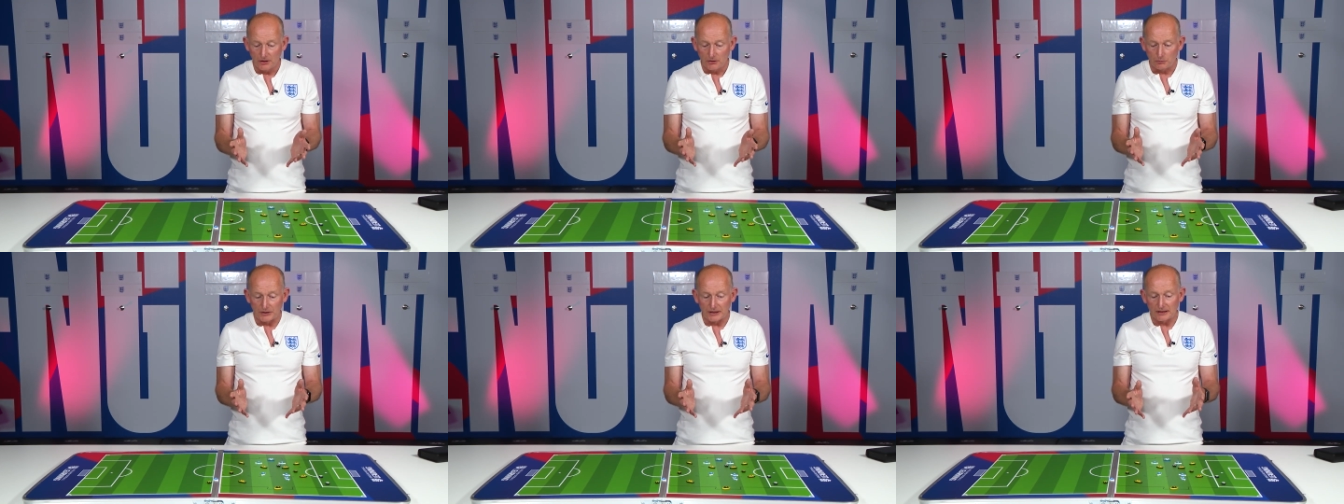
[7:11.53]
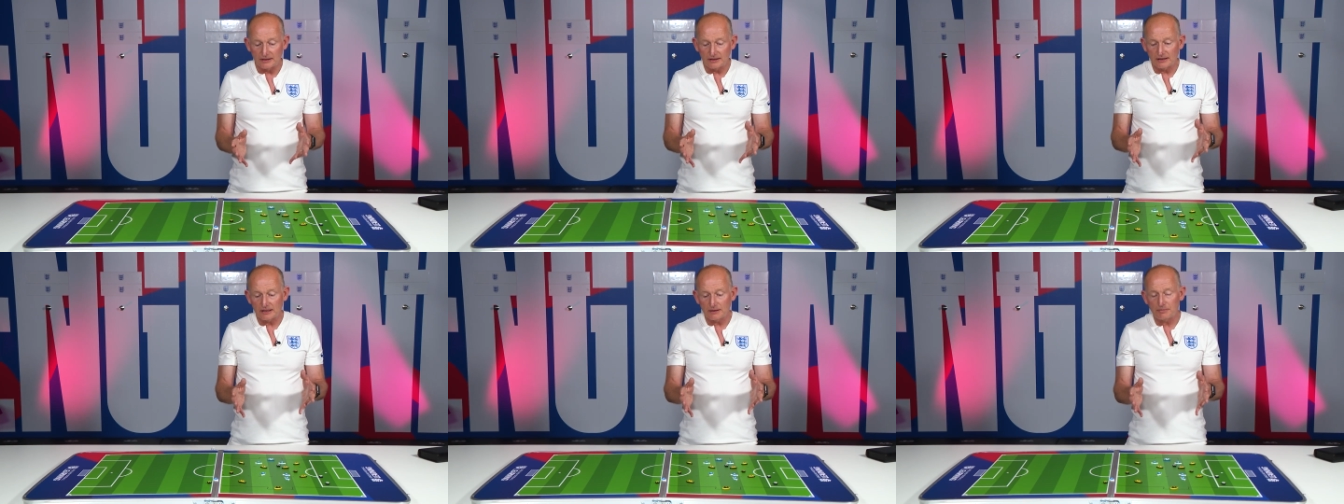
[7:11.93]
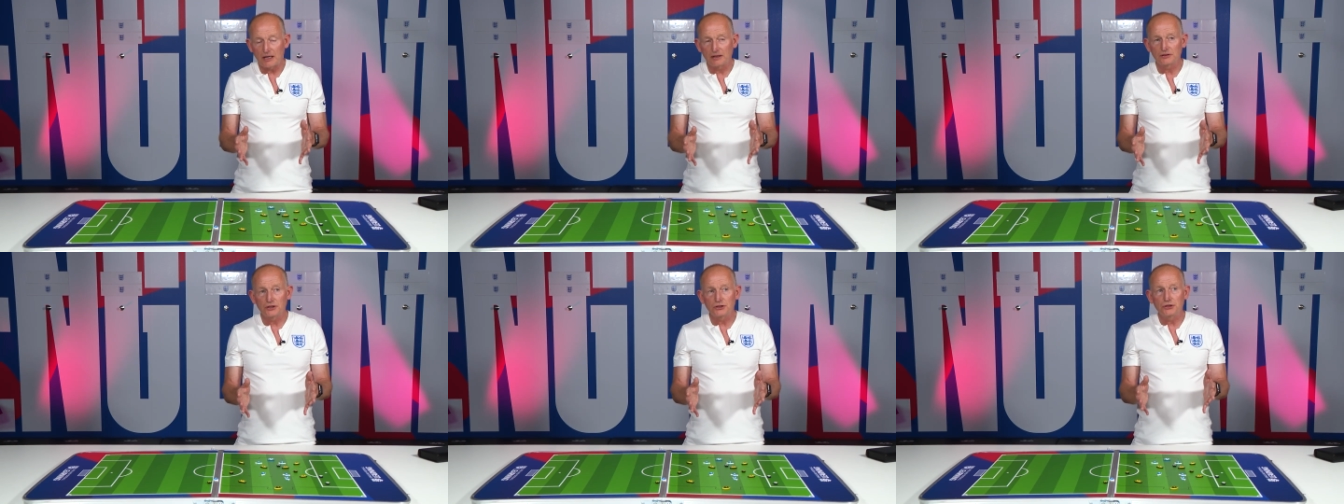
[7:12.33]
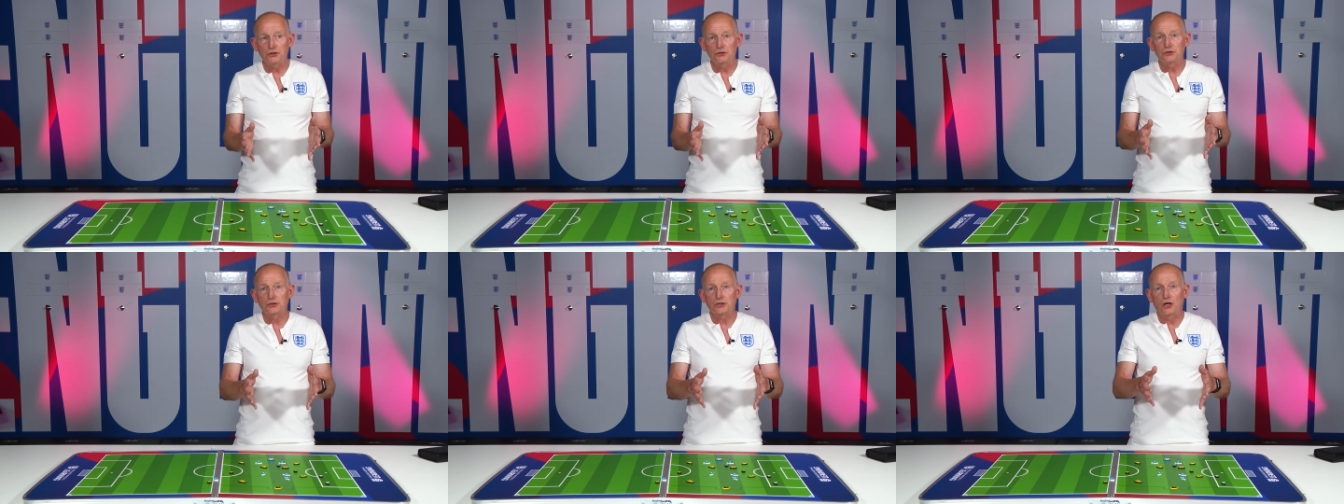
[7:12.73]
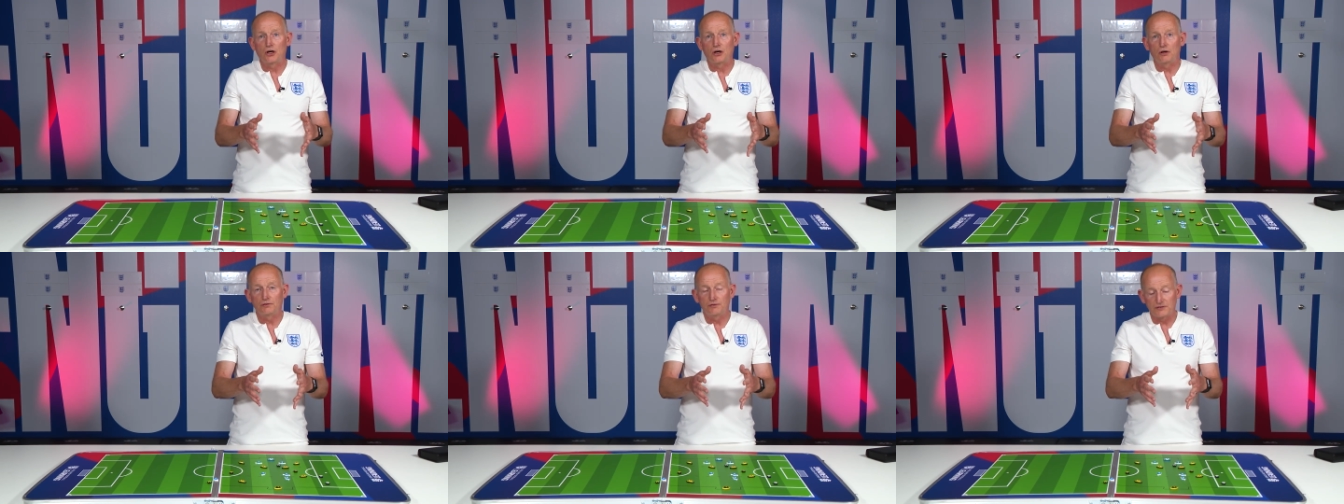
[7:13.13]
we can think about the use
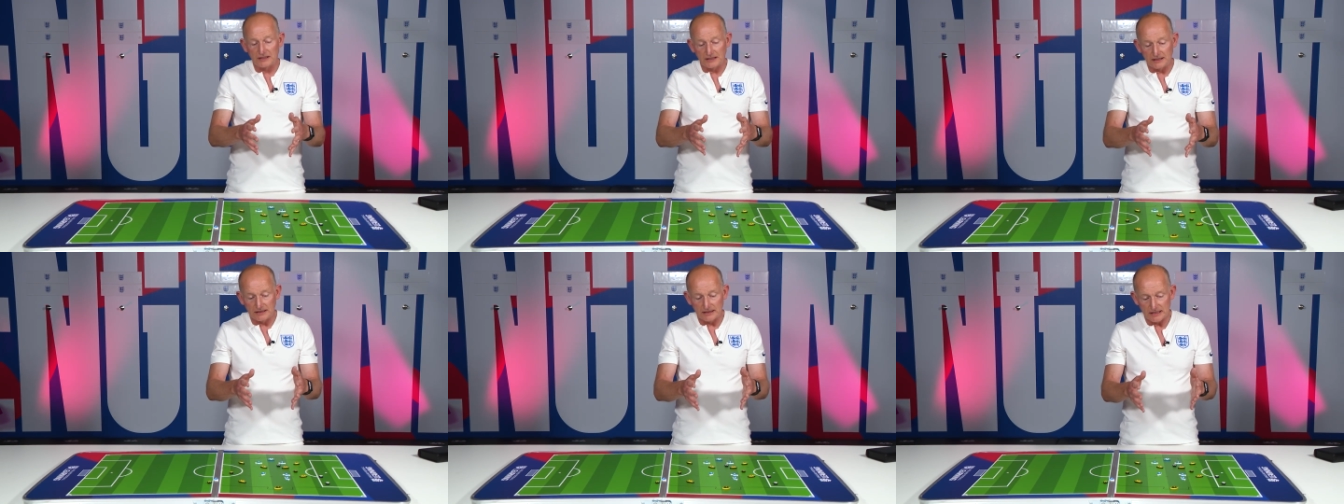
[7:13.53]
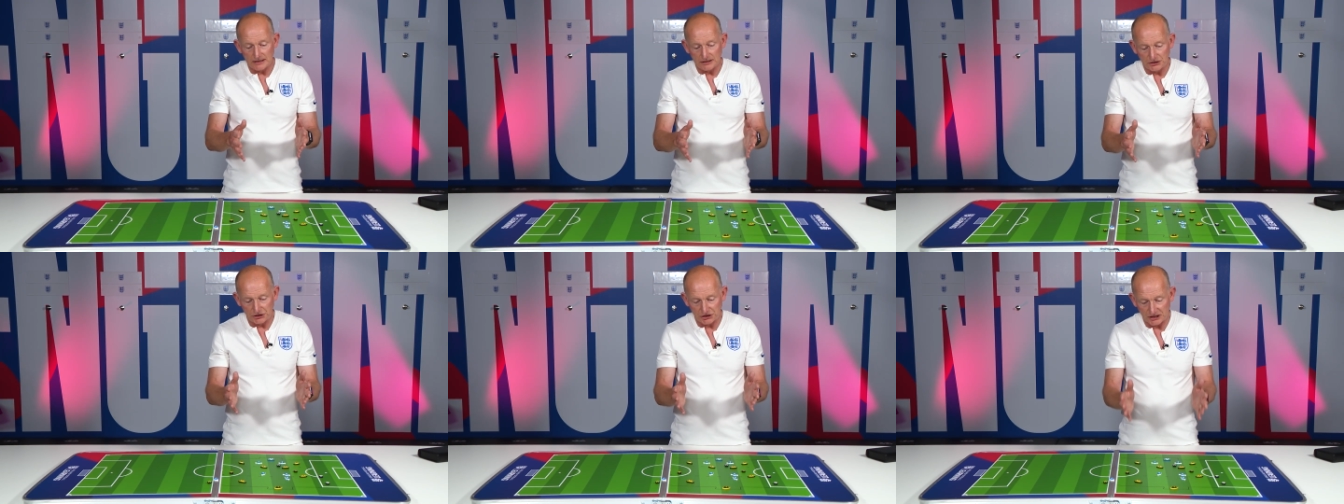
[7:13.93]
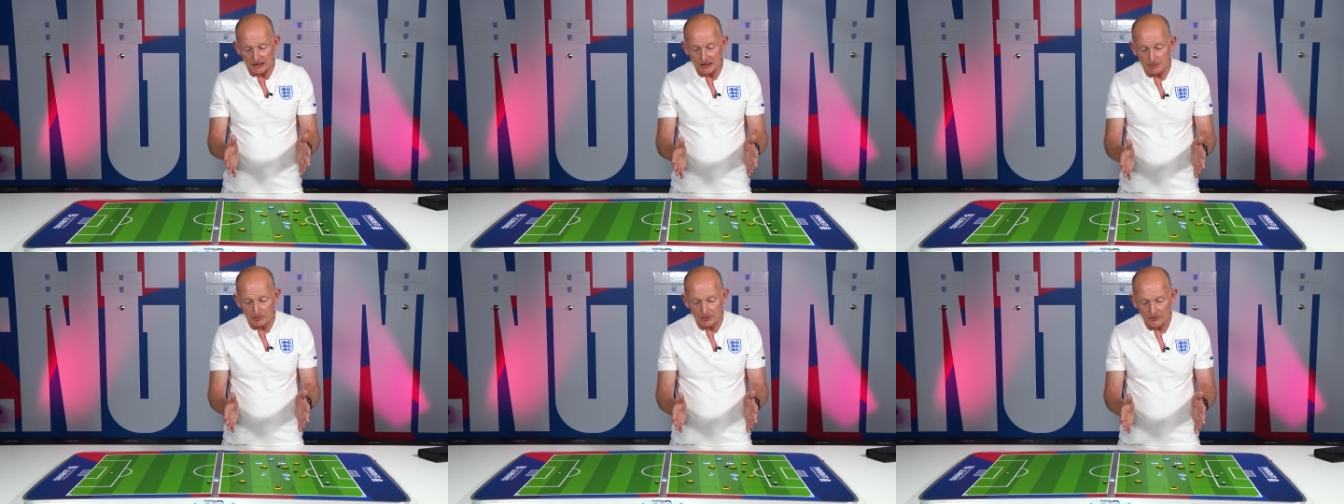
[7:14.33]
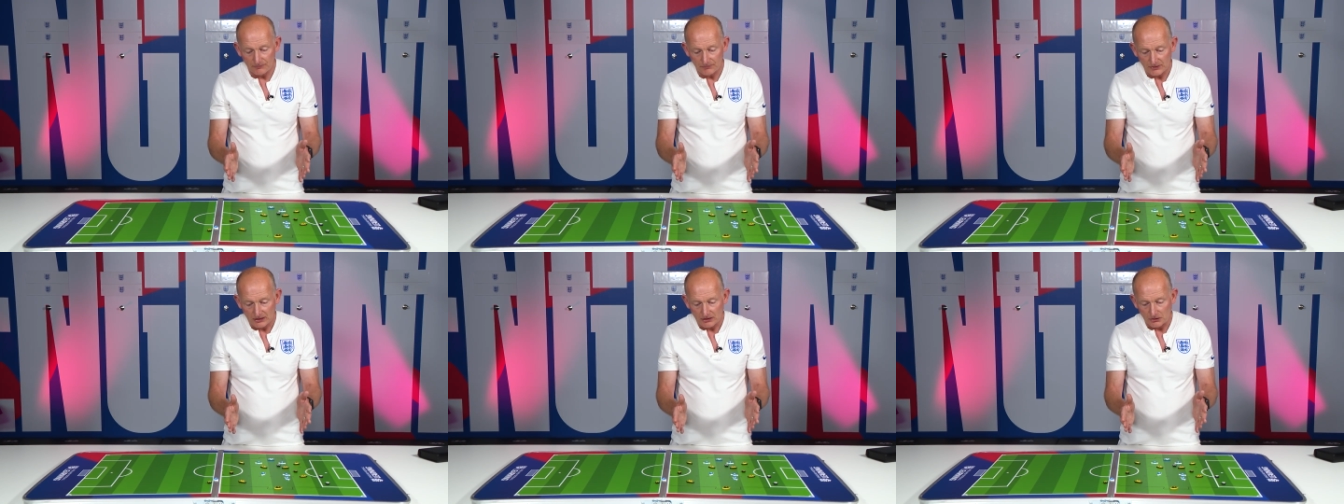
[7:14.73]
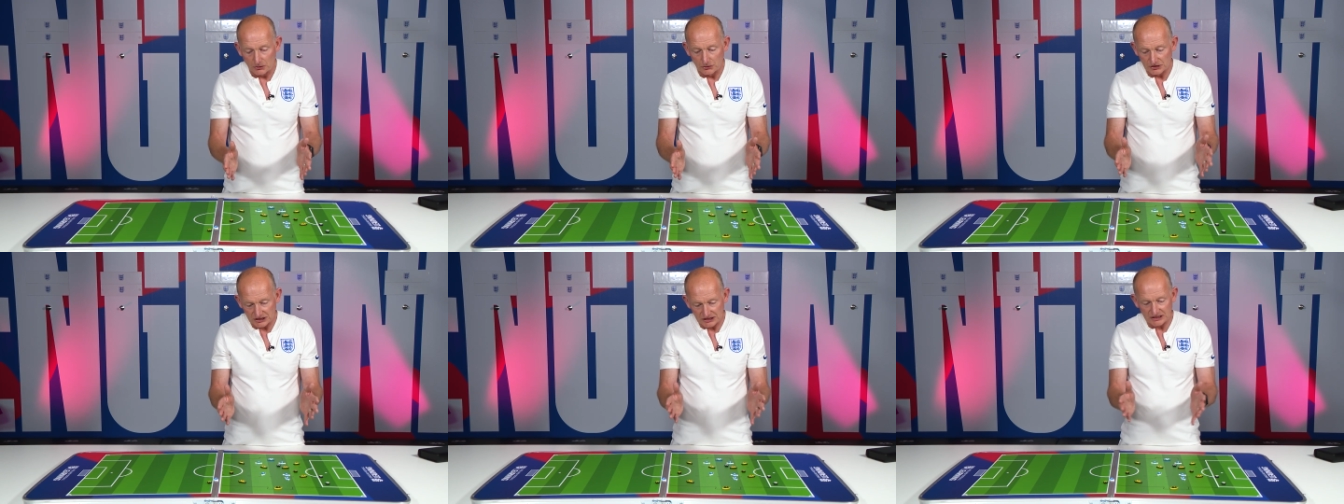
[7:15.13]
of the shape
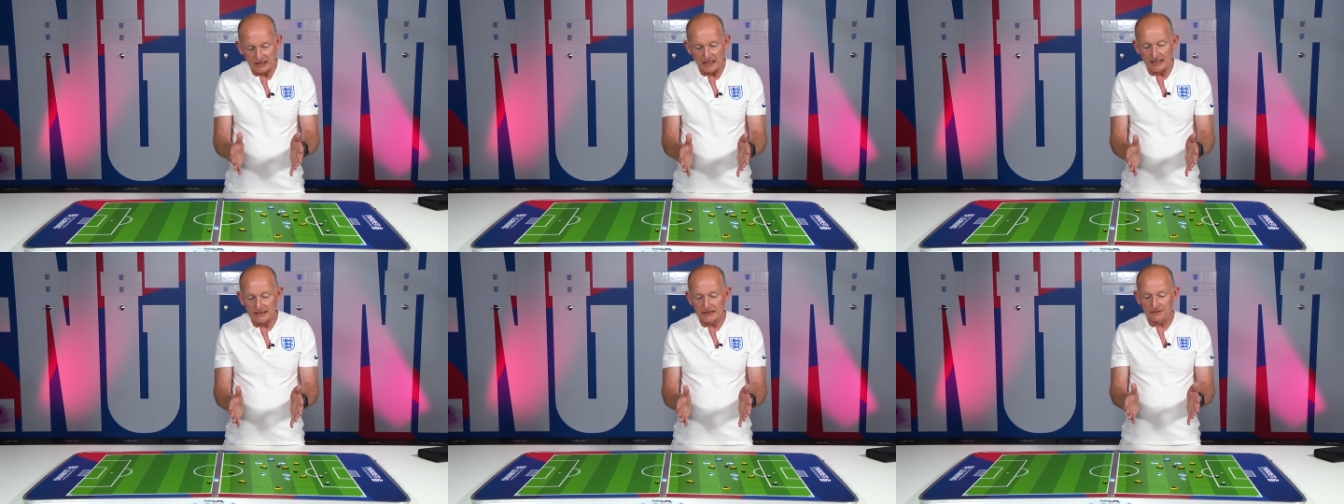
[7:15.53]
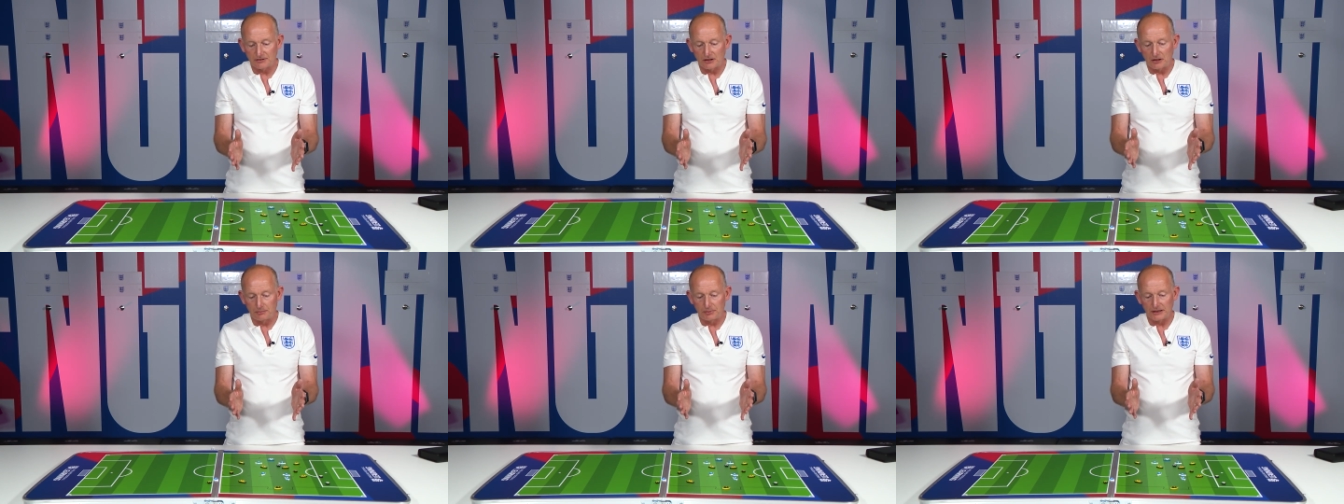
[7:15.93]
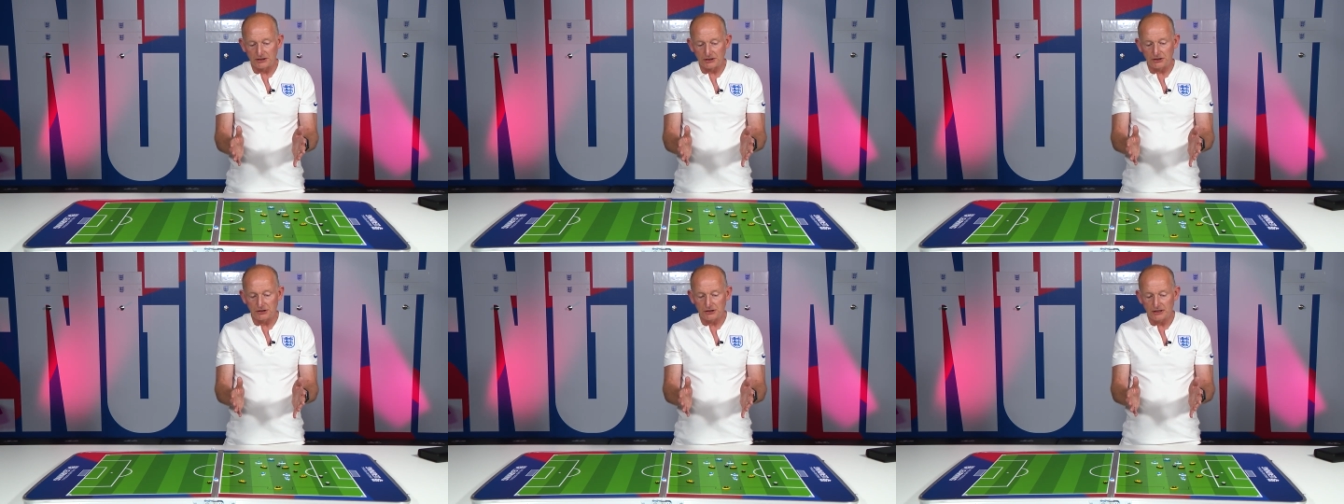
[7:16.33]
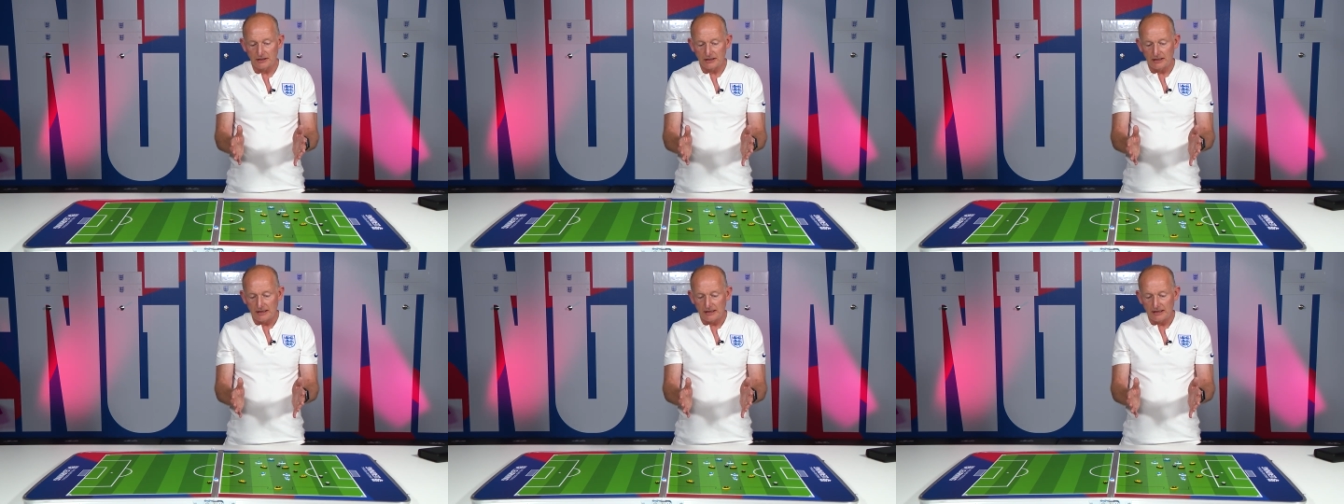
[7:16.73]
or the size of our pitch.